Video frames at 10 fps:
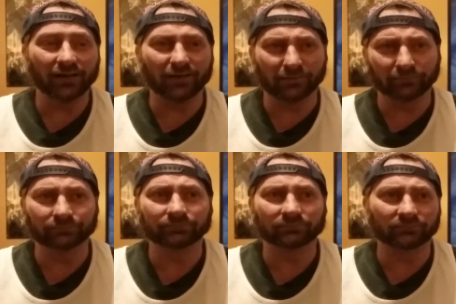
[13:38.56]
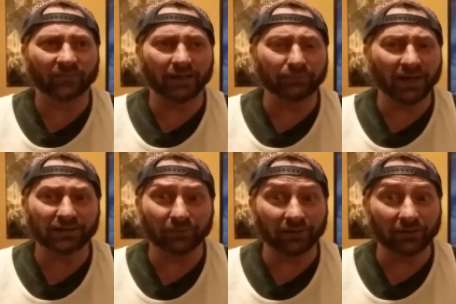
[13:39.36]
Um, and
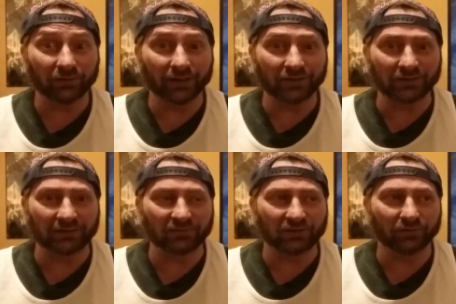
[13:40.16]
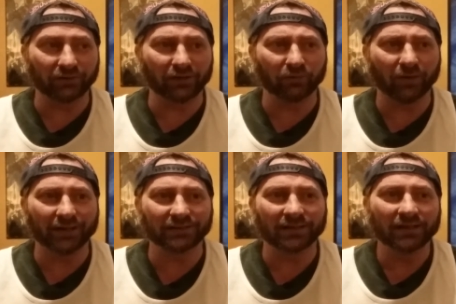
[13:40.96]
possibly another Agents of S.H.I.E.L.D.
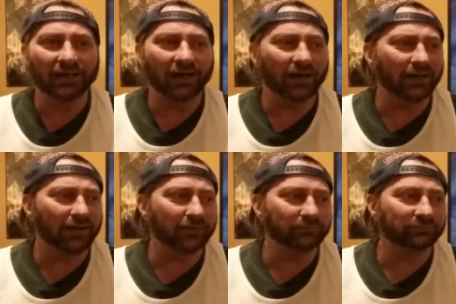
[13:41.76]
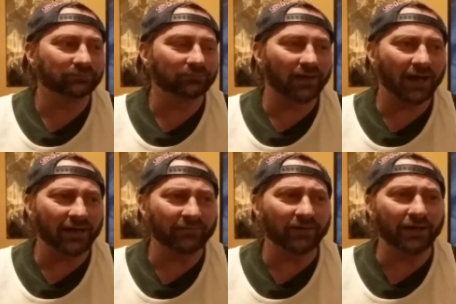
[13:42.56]
Otherwise, um,
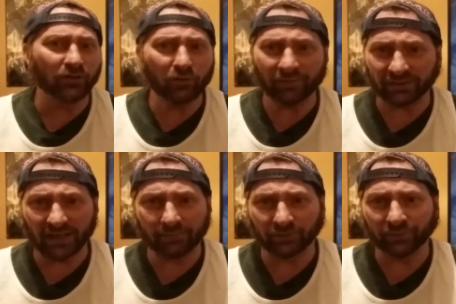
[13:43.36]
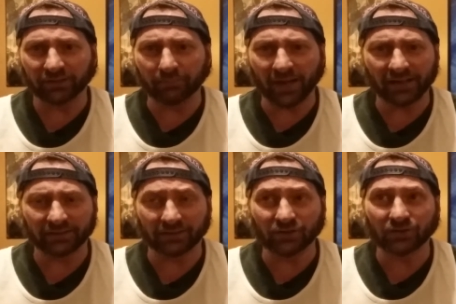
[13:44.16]
I, I know I've stopped doing the
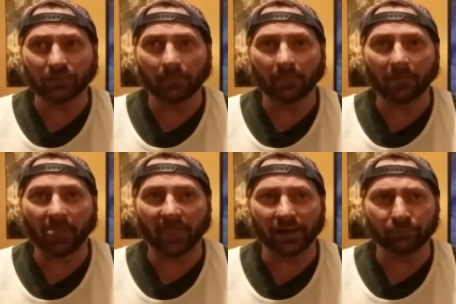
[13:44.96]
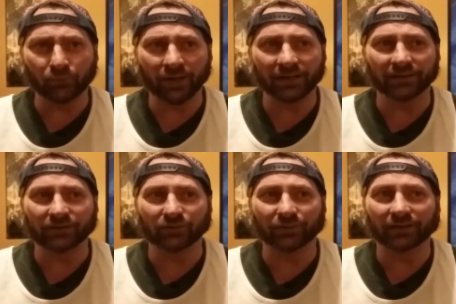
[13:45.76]
passage. I plan
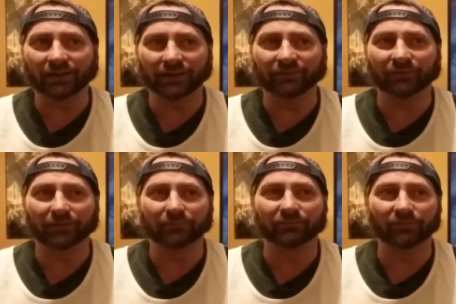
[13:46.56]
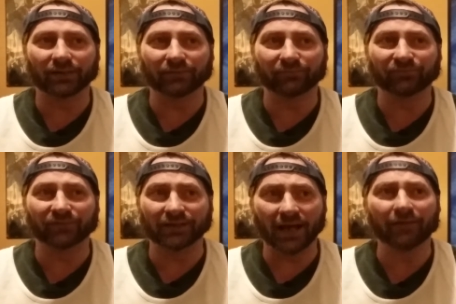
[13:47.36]
on doing kind of a, a
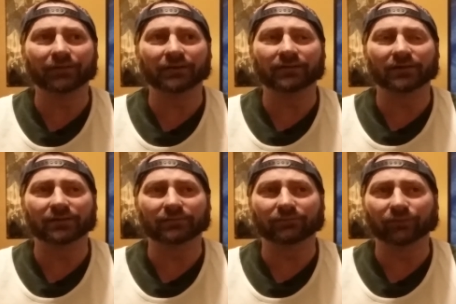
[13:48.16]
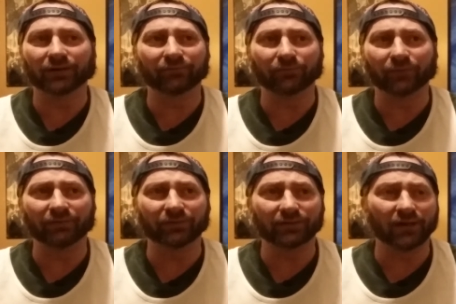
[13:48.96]
finale, uh, whatever,
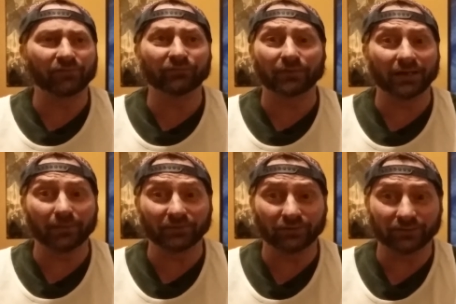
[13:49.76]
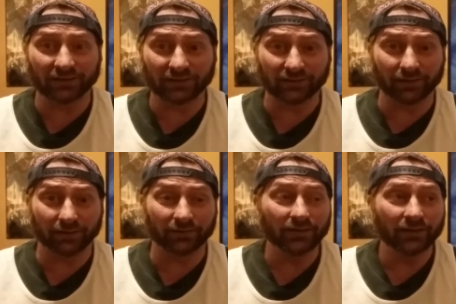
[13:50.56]
whenever, the, however many episodes this
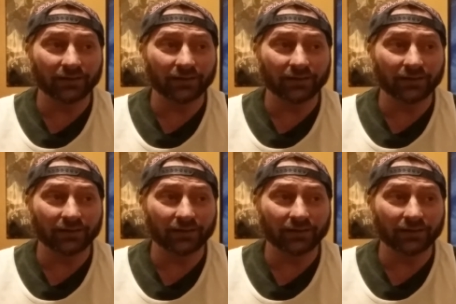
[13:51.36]
uh,